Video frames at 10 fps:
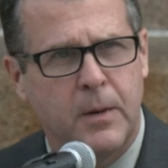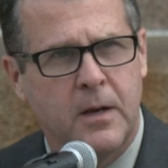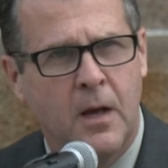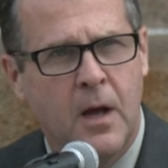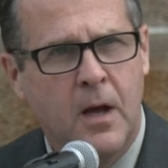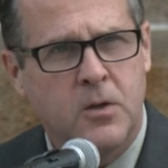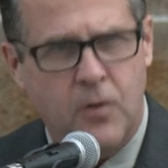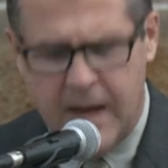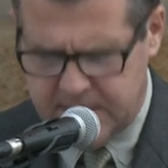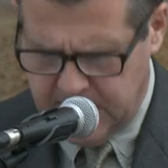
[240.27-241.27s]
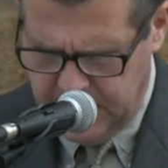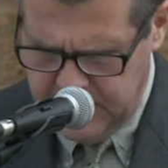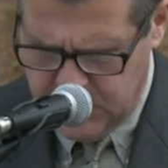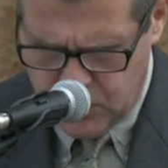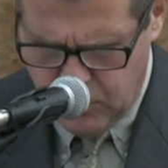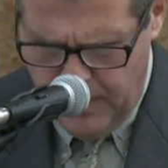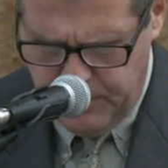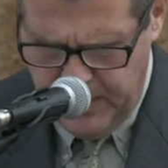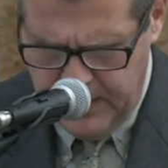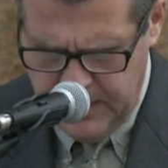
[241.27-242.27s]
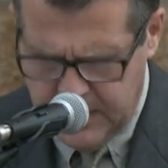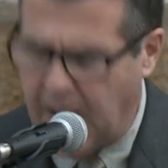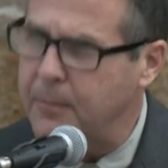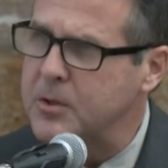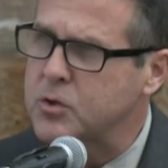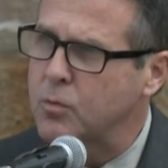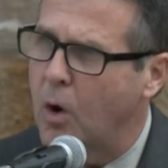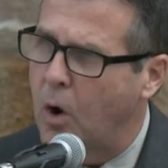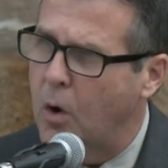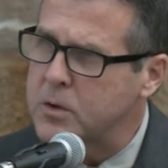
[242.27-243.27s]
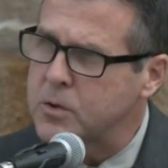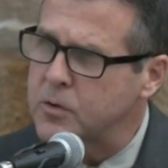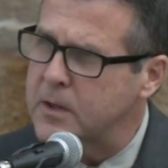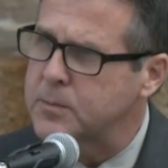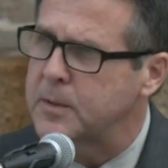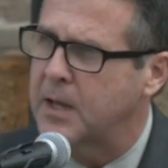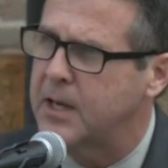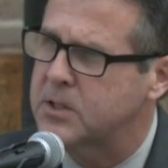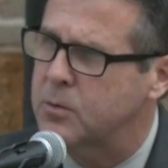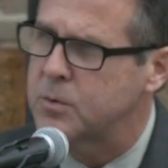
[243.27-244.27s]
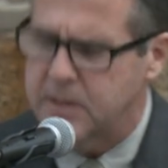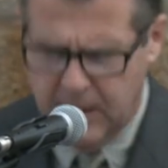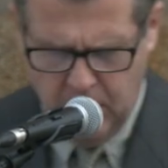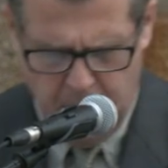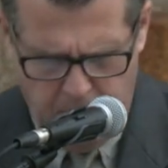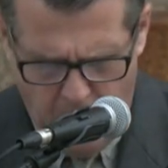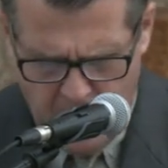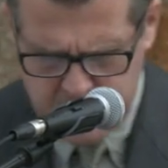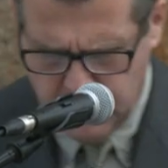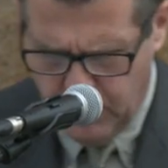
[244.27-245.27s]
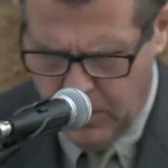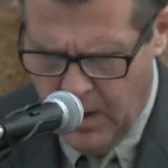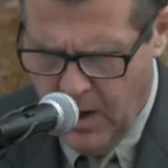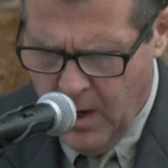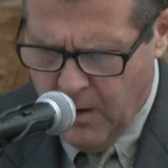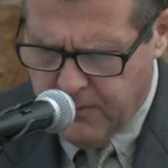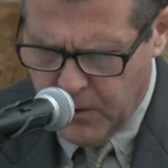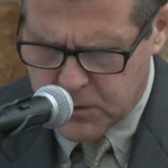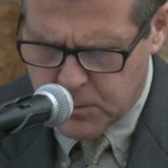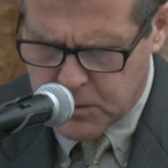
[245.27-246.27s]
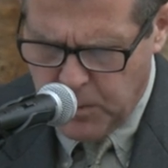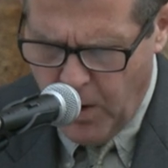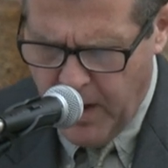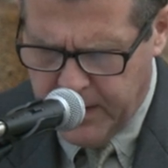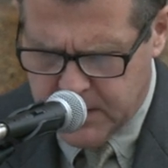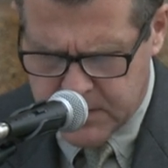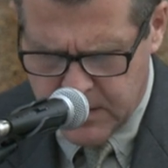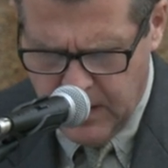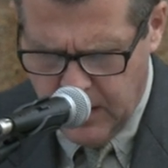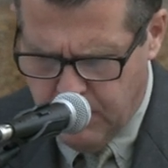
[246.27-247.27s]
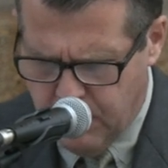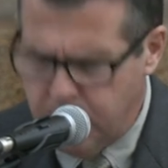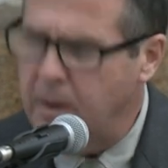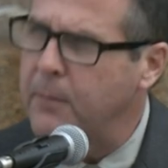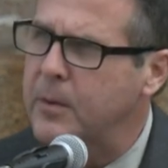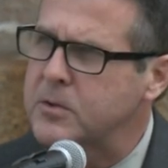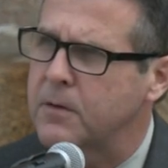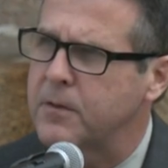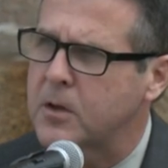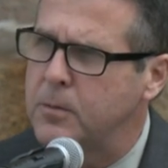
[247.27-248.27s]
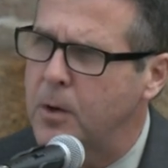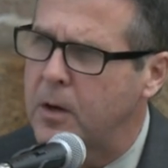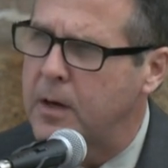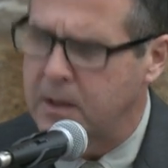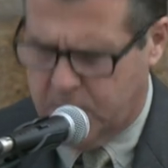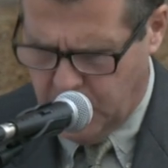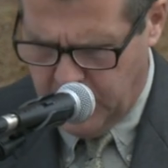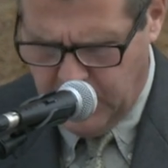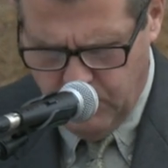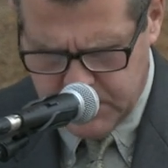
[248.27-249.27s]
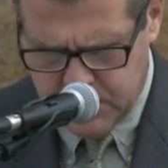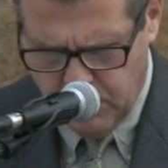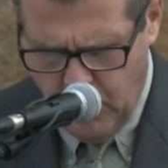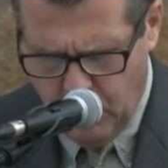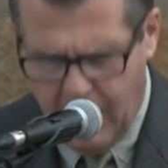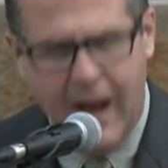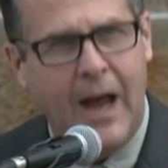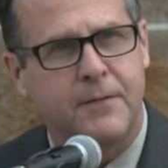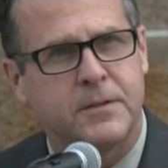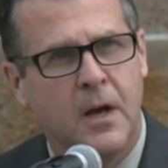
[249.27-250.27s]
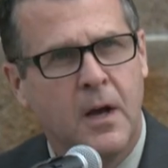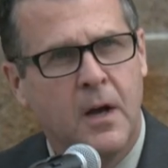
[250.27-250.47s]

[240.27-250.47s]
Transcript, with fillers: been drastically disrupted and damaged roads. transportation was nearly impossible. First responders and, and members of the community in Turkey risked their own lives